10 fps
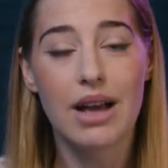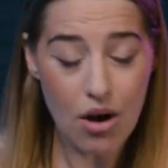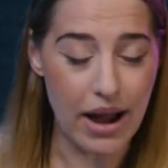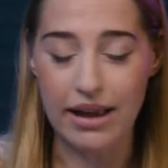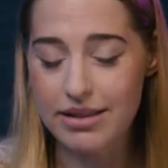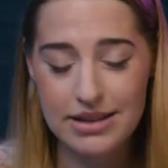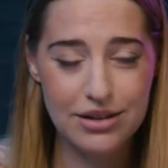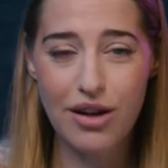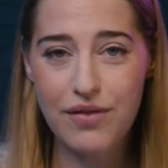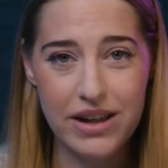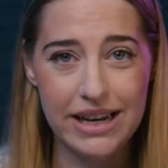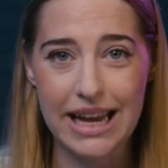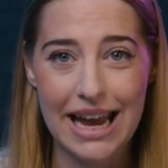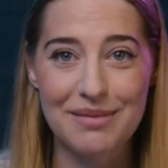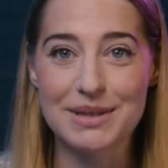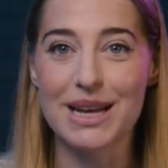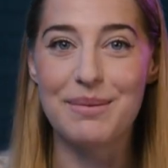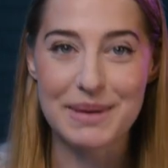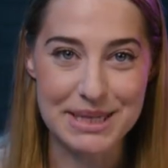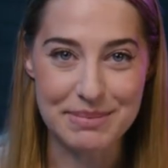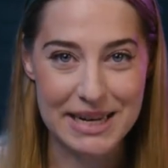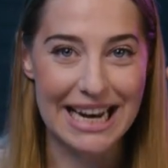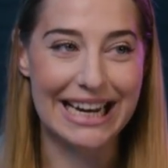Okay, this is all fun and games. I must admit,